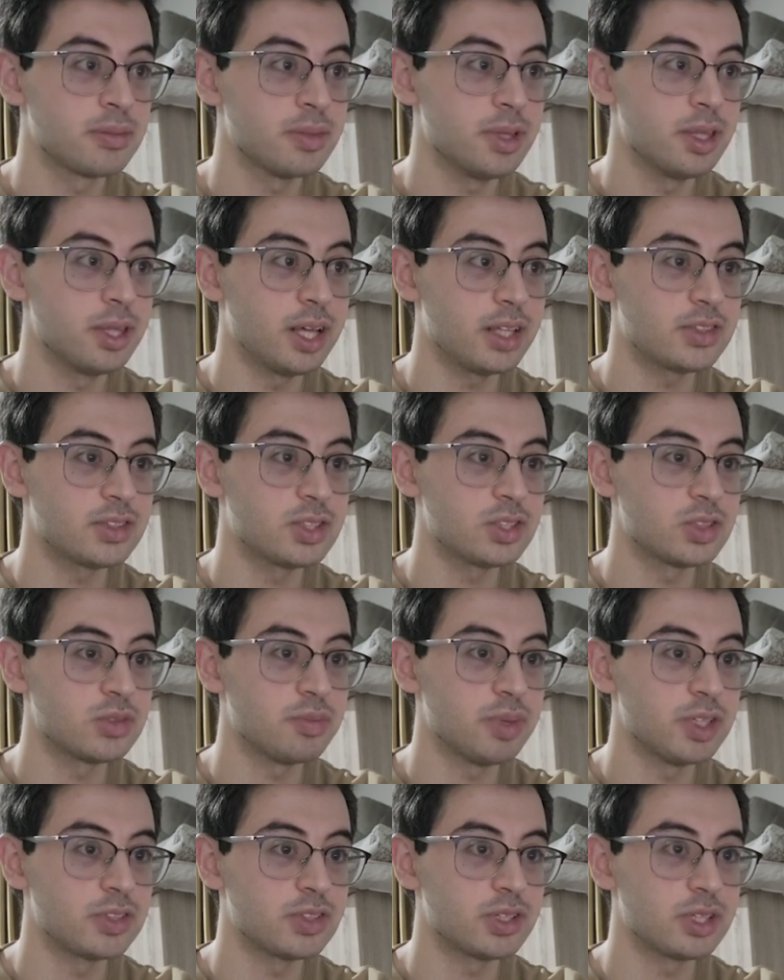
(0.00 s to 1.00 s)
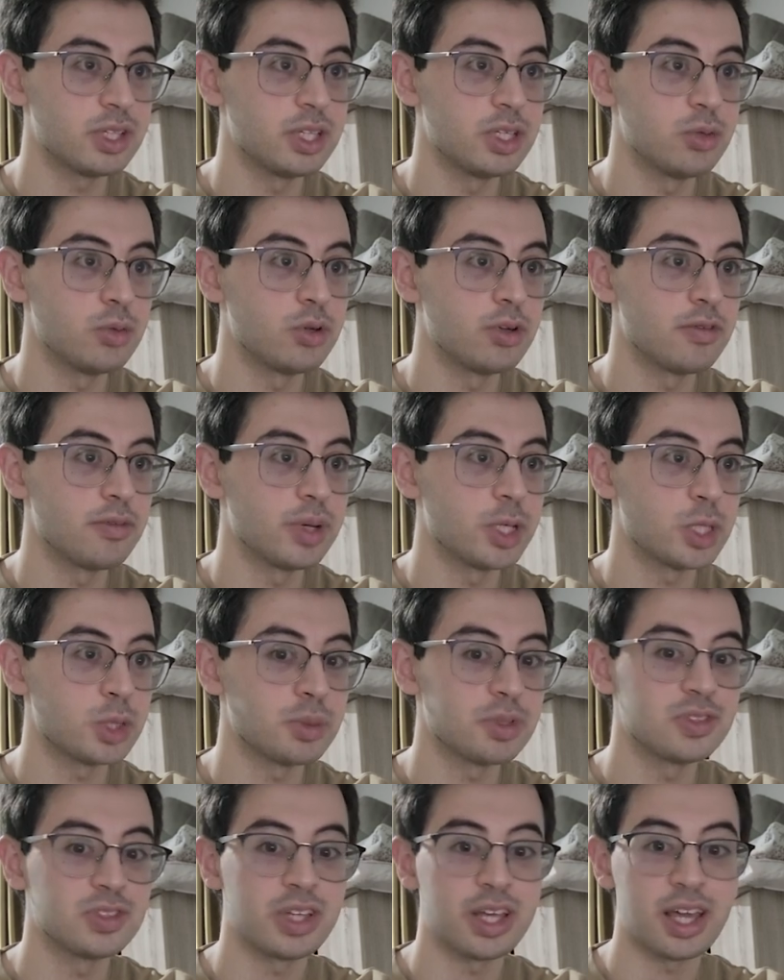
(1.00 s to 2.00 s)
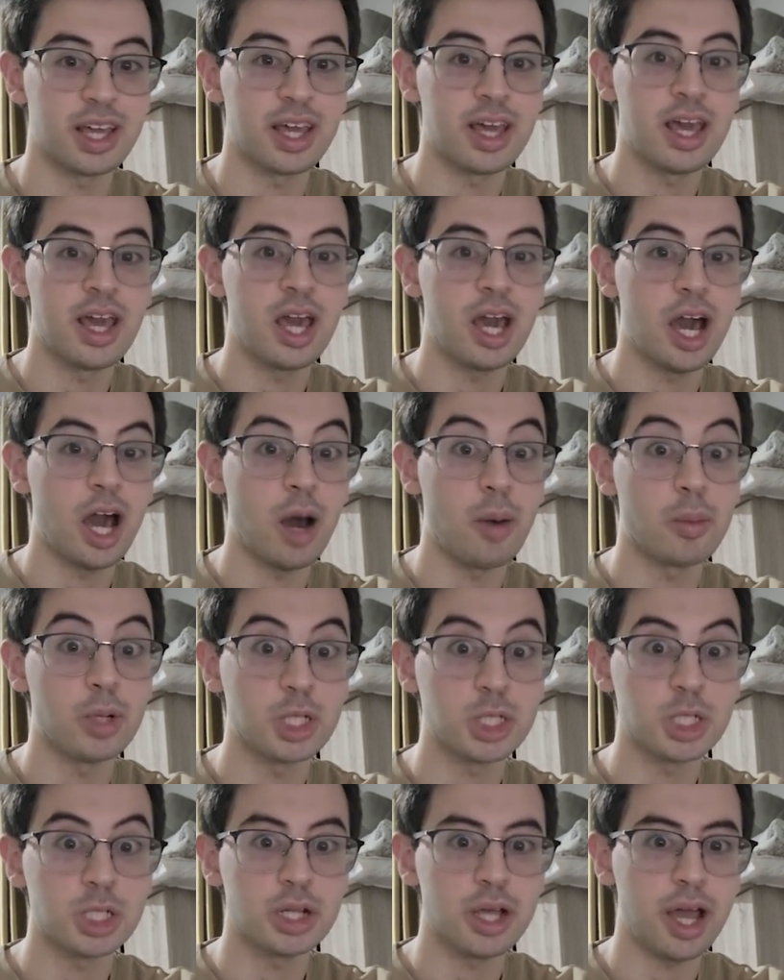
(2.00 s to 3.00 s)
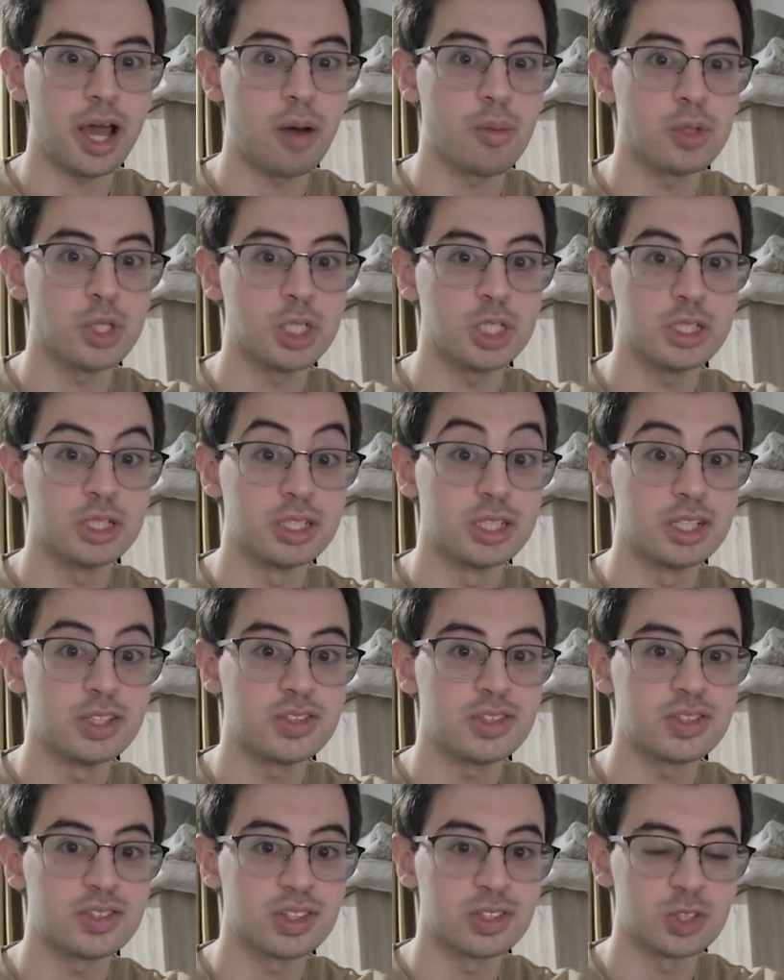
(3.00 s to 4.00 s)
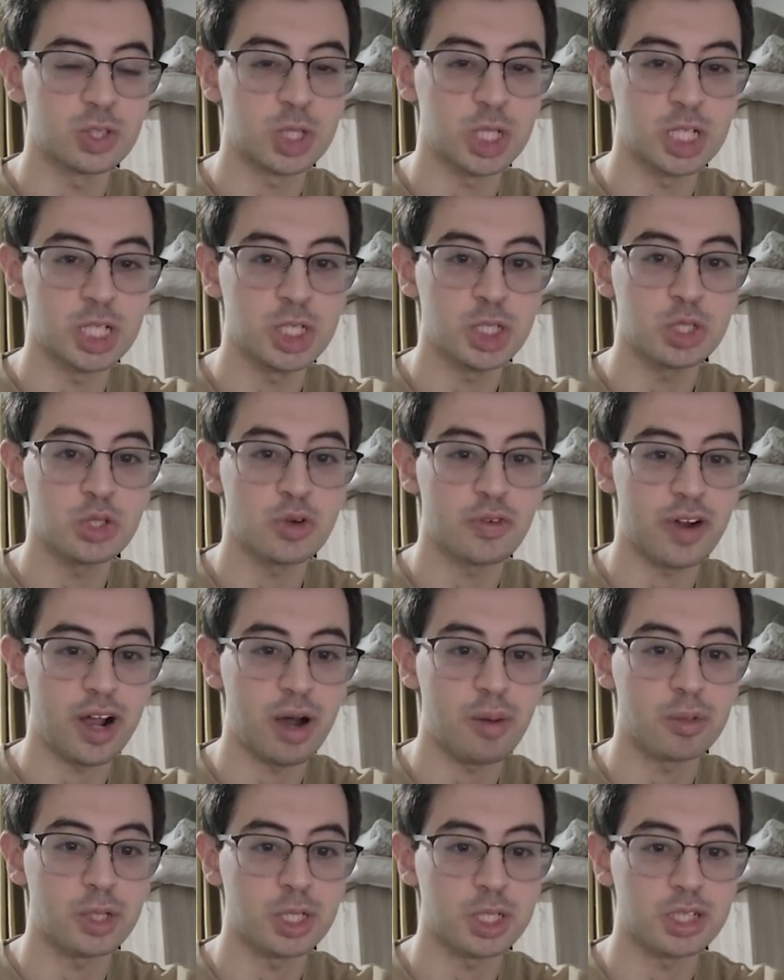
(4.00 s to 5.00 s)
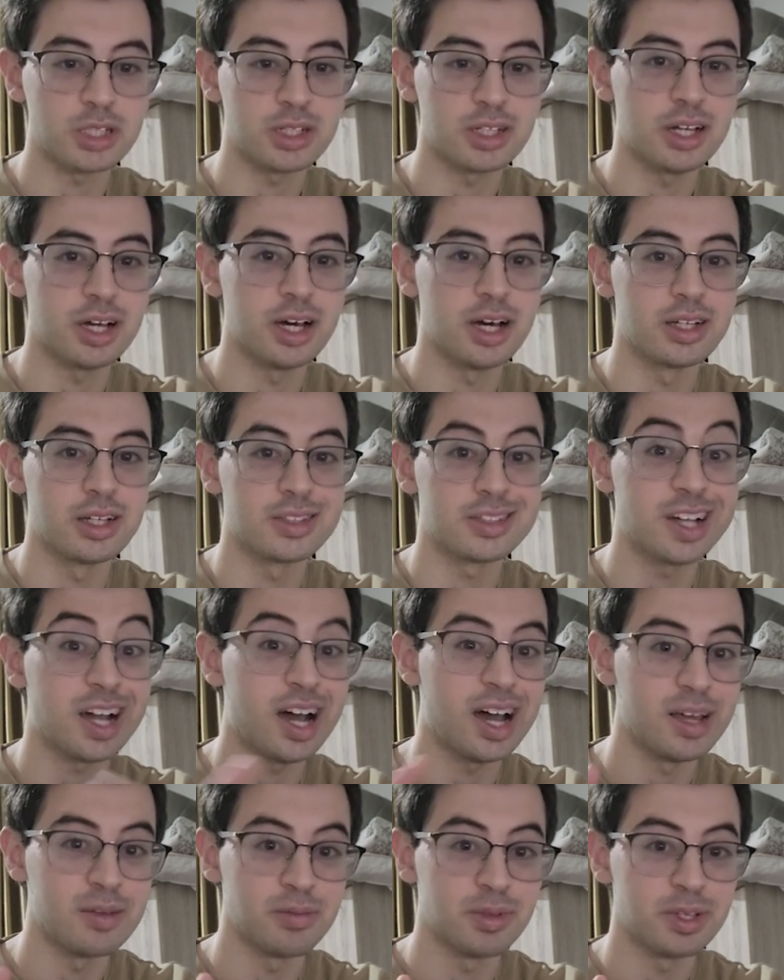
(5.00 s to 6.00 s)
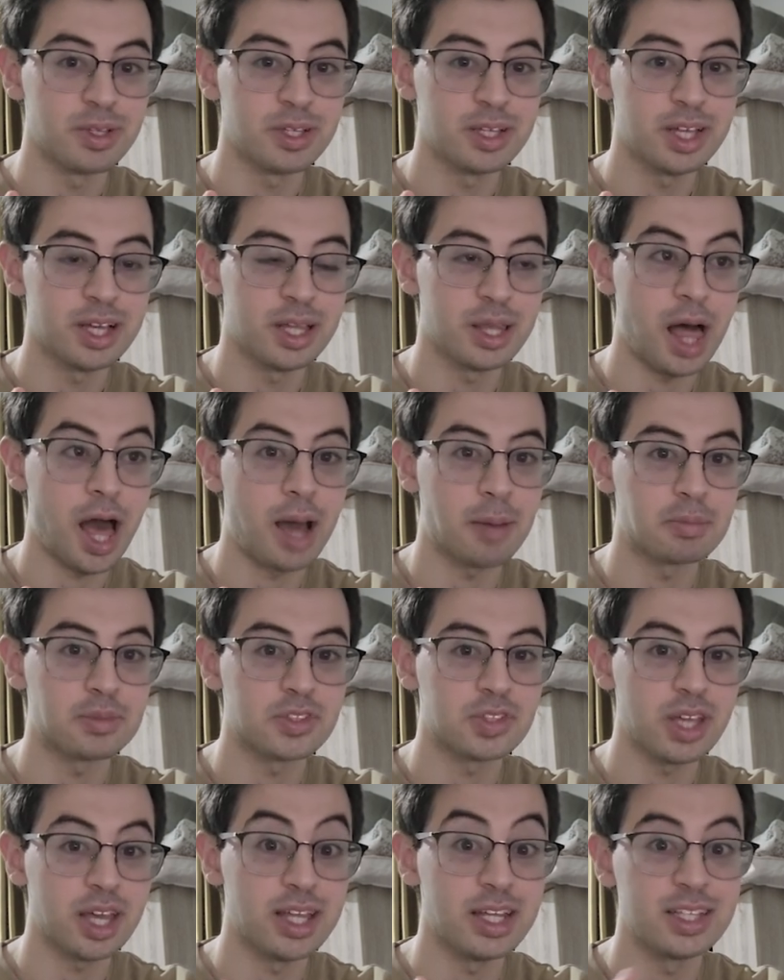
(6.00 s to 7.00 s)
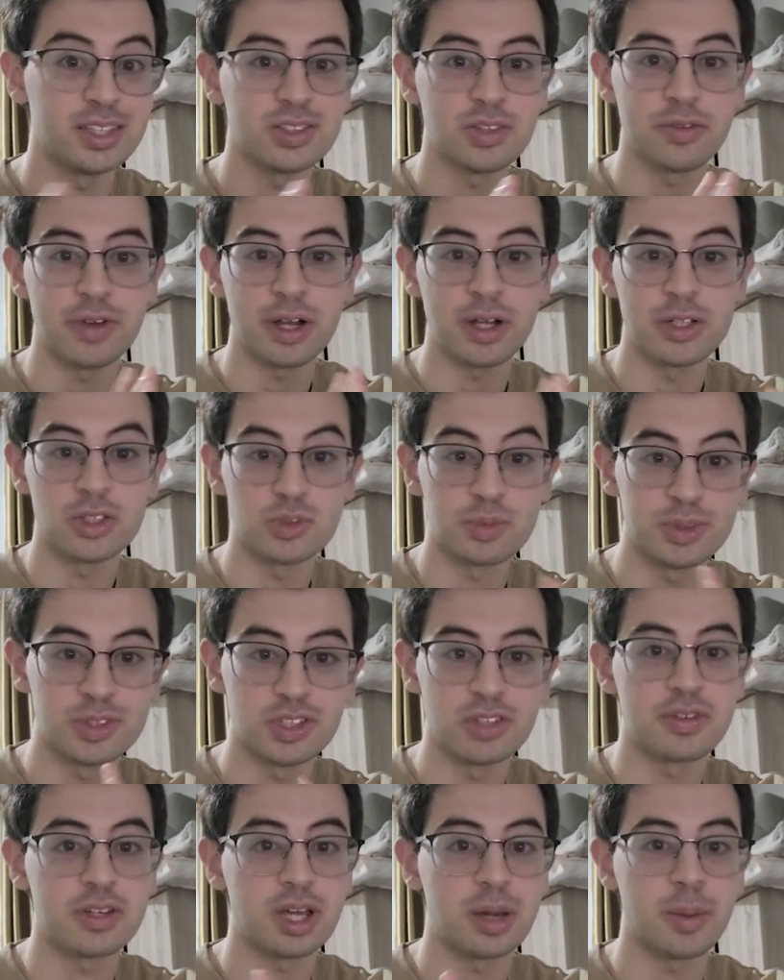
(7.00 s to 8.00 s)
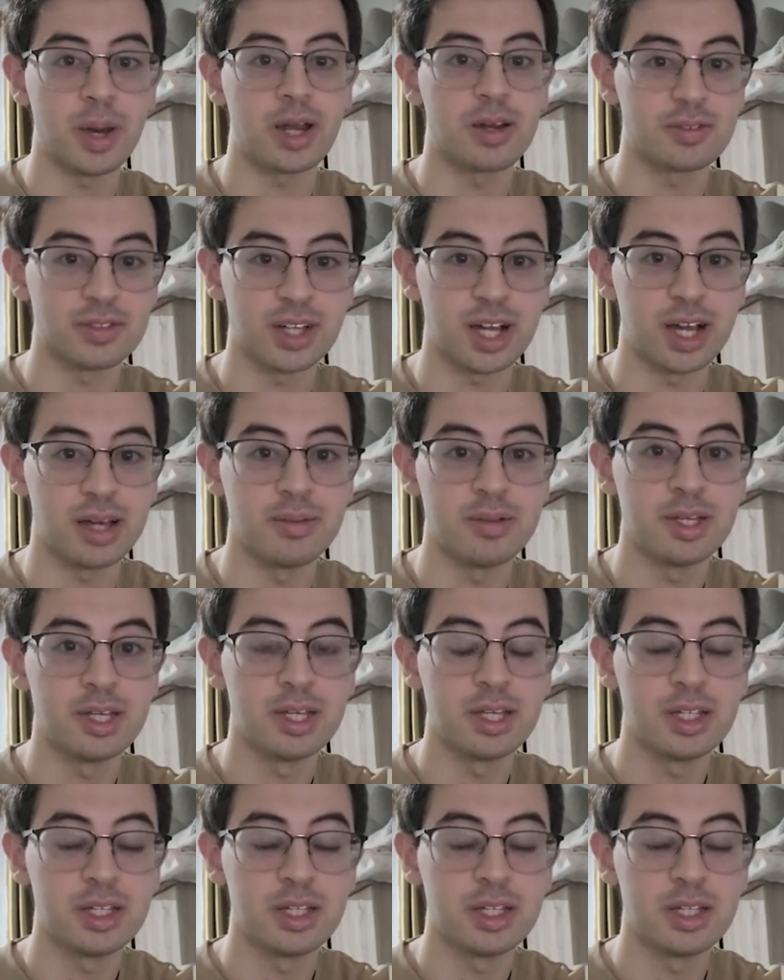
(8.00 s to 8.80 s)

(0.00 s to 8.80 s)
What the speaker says: And that's just basically a unit of measurement saying how much distance has changed over how much time elapsed. And it's a very specific amount of time.